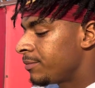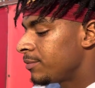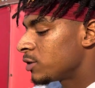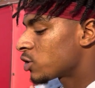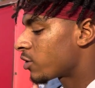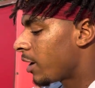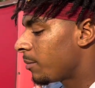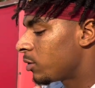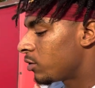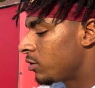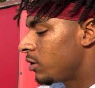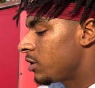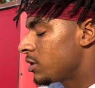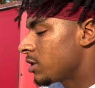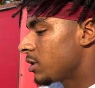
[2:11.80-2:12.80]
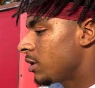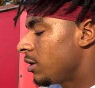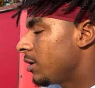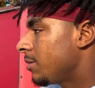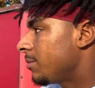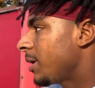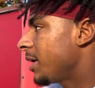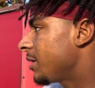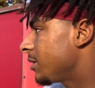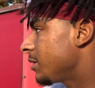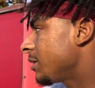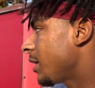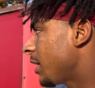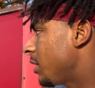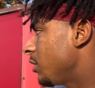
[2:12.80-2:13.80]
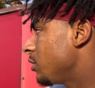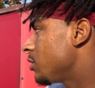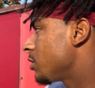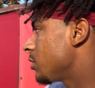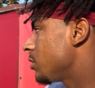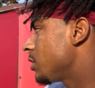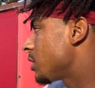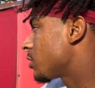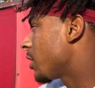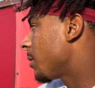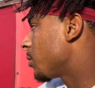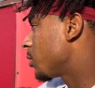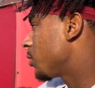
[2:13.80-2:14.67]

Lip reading: scramble rules, like usual, just scramble